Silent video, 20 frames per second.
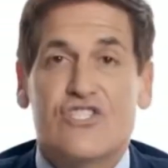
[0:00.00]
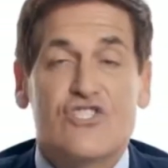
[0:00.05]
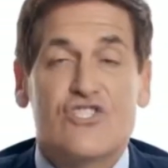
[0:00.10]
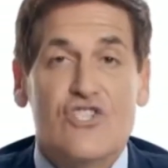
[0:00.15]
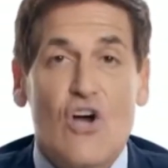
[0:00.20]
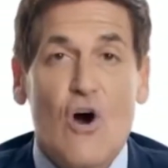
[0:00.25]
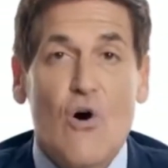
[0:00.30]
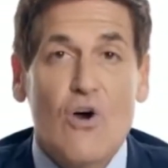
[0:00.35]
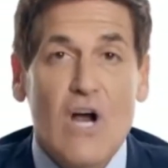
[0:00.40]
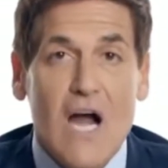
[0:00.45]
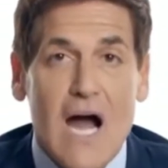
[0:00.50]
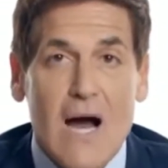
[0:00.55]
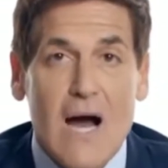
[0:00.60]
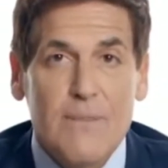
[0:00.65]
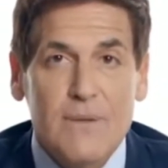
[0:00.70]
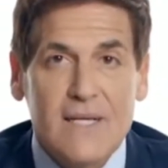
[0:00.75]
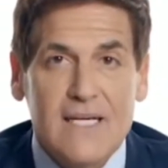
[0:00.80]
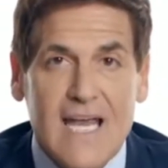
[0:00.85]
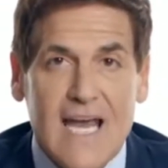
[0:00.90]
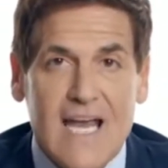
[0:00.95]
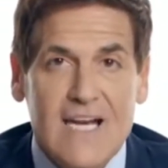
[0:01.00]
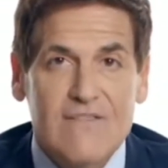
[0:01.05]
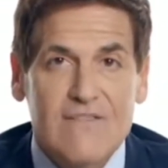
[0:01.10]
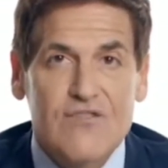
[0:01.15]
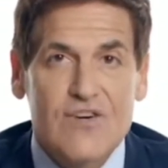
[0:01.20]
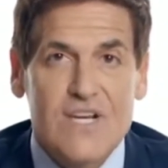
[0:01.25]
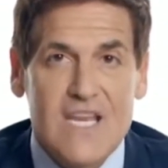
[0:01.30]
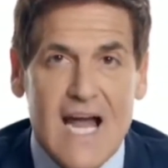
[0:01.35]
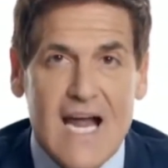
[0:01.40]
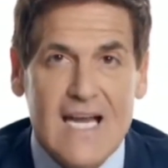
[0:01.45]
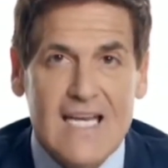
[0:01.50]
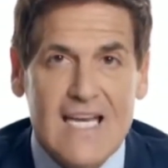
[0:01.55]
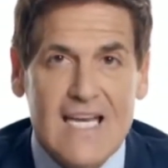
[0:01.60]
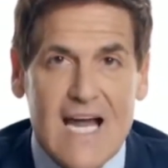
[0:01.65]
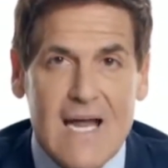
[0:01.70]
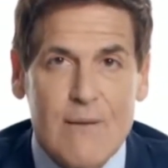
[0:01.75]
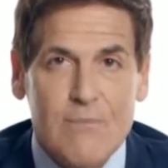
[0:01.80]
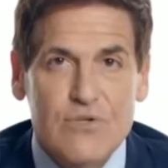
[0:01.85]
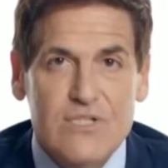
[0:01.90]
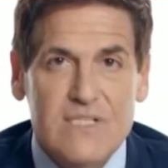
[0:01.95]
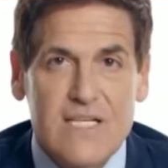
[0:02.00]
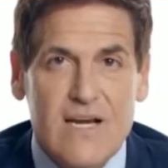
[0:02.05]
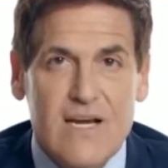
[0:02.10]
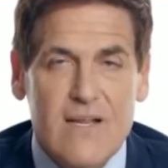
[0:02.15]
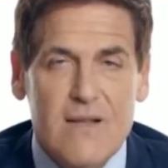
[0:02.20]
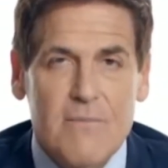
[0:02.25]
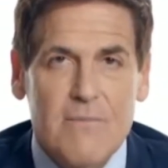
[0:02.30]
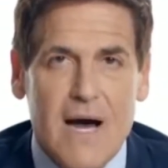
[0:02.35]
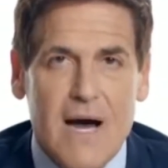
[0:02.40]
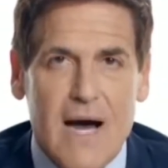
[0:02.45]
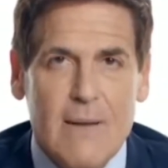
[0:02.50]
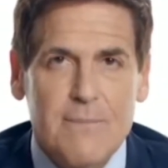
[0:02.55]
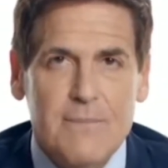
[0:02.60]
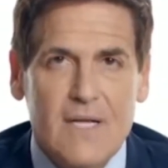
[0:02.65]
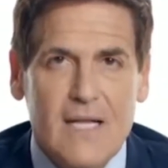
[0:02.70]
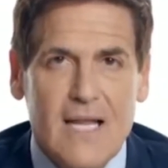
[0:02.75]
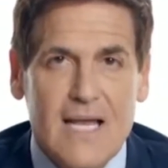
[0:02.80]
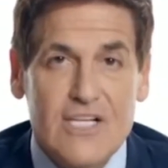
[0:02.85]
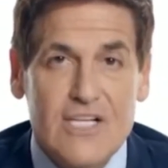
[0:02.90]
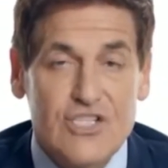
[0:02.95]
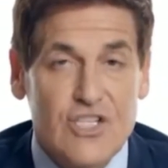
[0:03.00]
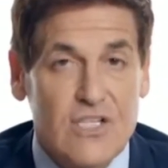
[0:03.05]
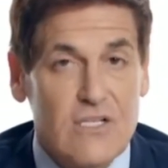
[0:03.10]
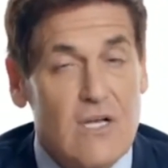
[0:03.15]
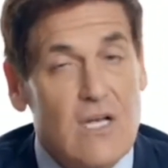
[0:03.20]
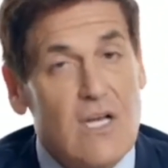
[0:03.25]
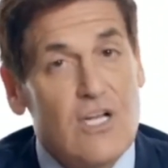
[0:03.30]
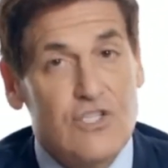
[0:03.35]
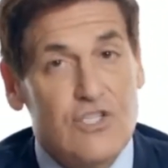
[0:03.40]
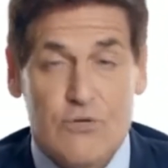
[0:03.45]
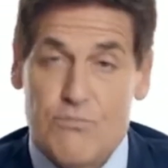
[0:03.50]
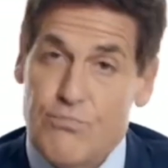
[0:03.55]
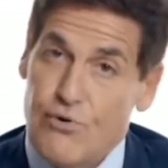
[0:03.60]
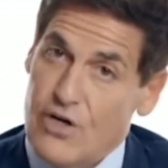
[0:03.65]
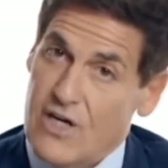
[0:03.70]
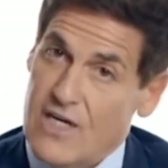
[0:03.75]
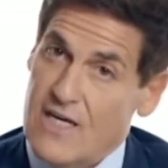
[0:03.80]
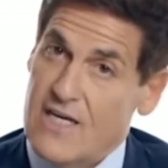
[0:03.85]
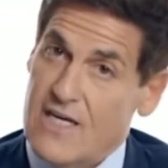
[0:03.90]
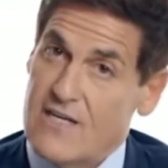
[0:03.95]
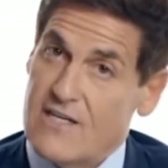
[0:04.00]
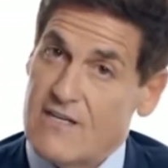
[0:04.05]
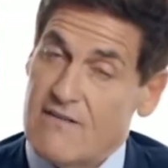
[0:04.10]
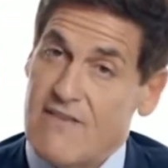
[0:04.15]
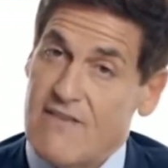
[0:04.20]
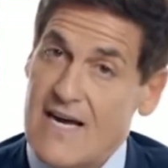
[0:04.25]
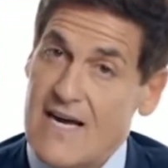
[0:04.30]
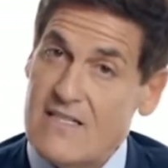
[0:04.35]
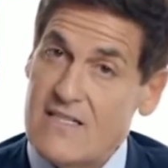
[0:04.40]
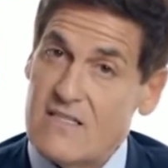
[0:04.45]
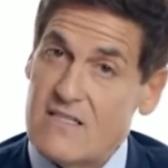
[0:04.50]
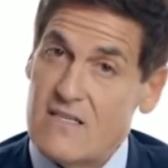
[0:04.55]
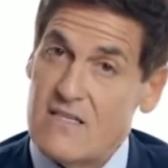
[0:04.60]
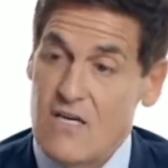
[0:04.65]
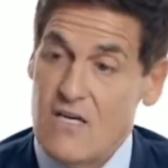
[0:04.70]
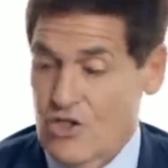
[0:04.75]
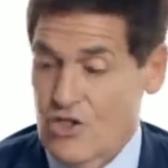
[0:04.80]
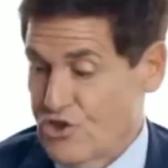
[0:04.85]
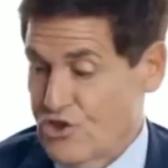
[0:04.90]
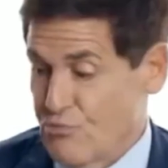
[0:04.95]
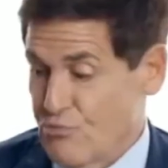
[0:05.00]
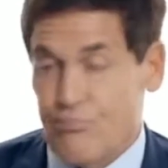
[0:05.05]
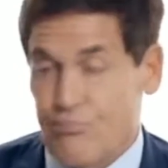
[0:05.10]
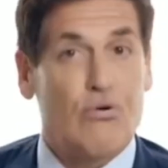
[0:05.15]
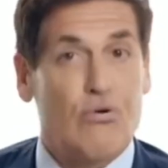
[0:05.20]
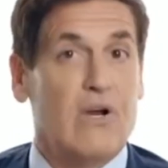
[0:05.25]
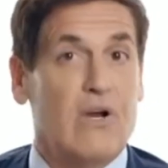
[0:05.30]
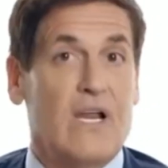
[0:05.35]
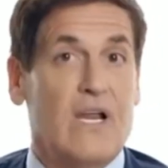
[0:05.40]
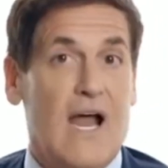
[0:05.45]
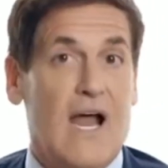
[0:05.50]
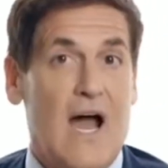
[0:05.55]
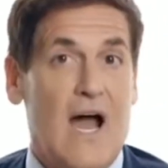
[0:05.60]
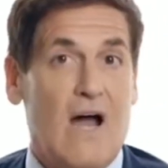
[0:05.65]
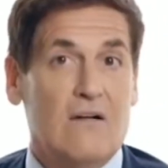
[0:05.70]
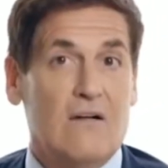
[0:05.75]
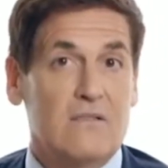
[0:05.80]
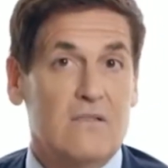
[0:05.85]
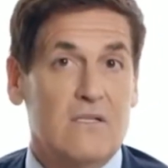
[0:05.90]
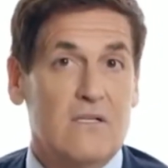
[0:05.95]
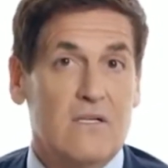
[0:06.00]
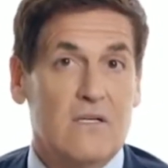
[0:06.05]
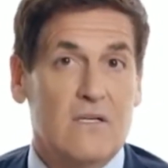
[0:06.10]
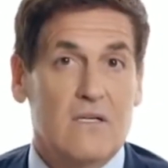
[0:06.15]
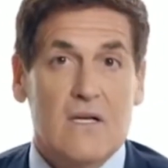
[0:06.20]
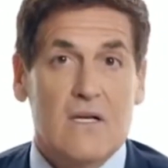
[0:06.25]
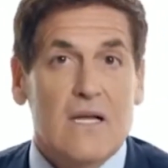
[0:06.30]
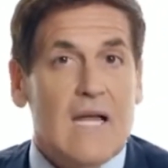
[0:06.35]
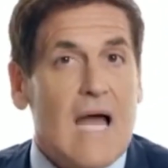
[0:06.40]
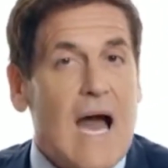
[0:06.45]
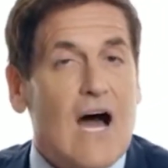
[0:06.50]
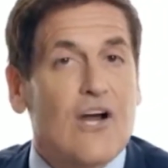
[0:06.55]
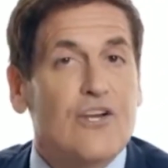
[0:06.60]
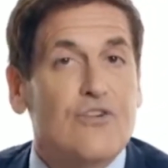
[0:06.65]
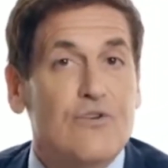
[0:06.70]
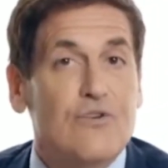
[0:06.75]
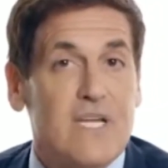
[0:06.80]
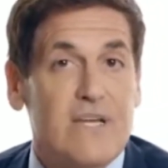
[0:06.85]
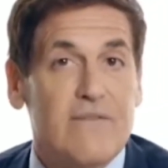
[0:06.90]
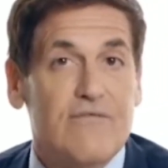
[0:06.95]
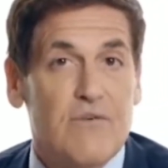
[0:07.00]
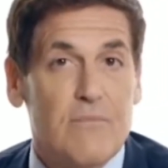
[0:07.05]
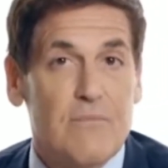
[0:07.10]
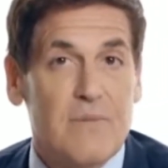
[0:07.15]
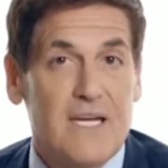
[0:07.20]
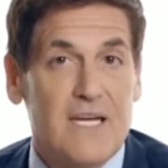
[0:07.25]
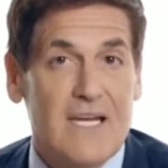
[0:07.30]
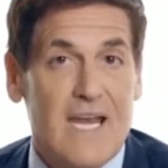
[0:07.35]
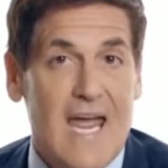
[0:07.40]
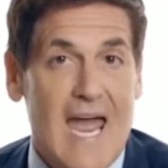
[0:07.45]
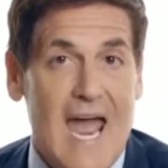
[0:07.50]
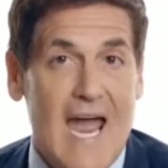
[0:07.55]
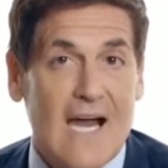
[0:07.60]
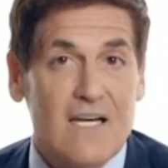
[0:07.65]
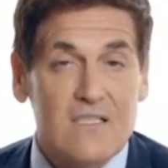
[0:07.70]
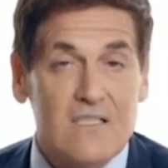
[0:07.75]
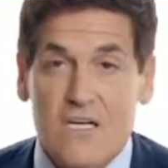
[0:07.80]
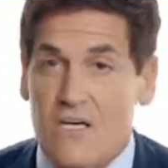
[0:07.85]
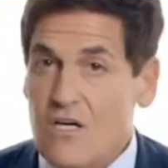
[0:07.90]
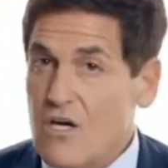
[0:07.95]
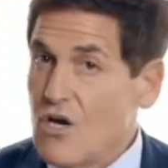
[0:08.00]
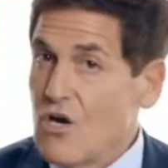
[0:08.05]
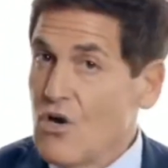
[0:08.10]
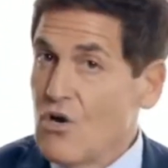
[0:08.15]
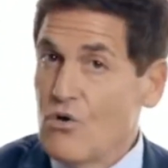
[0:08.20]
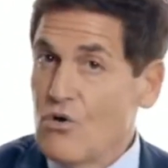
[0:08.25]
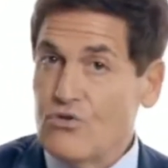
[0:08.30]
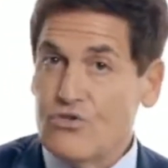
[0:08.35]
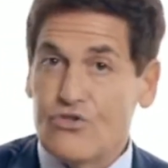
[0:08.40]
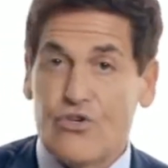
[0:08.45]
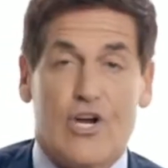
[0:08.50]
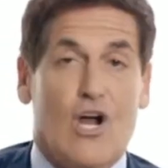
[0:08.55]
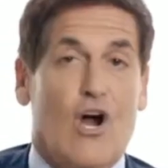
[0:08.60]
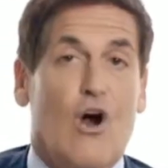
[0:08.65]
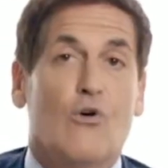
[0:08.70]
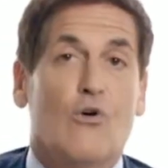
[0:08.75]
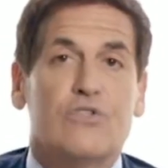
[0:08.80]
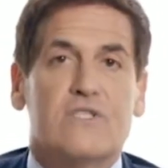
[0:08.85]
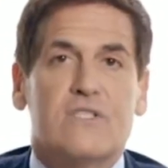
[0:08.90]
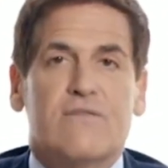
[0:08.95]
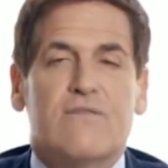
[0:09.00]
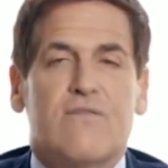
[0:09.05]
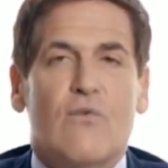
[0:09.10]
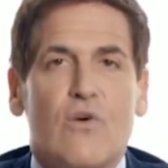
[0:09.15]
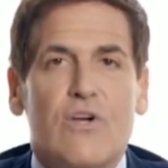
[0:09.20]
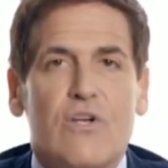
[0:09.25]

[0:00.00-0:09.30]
is so complicated for ninety-nine percent of the population. Do you put it in a device? Do you print it out? How do you keep from being hacked? Who's going to host it